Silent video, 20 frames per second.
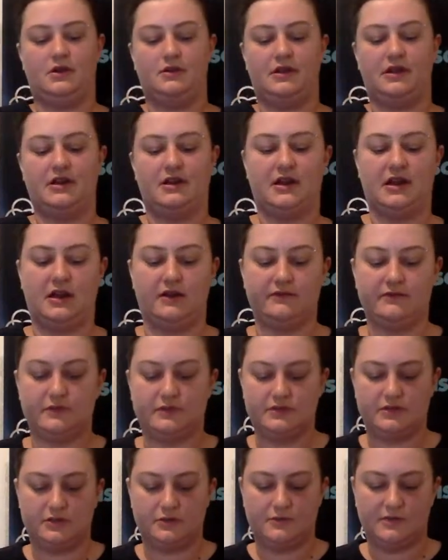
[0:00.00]
that in half so it's
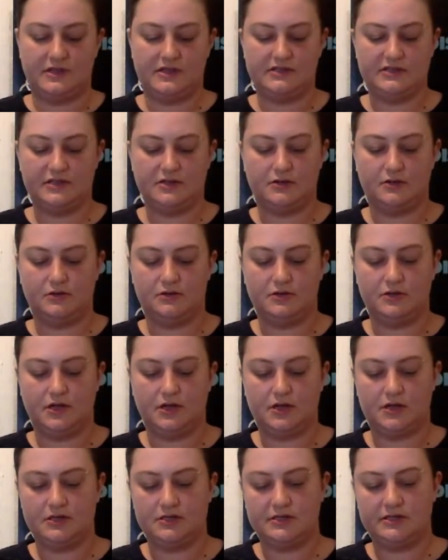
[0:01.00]
a little bit easier to hold
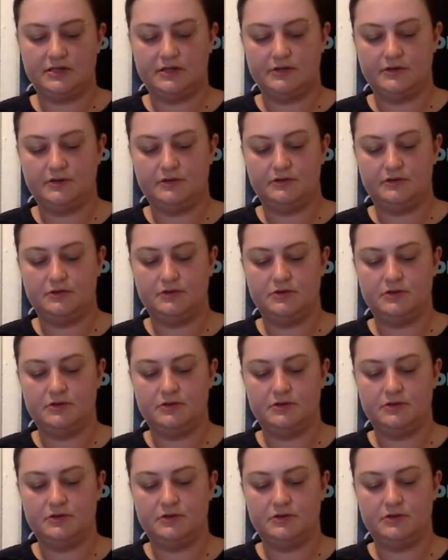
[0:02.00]
on to.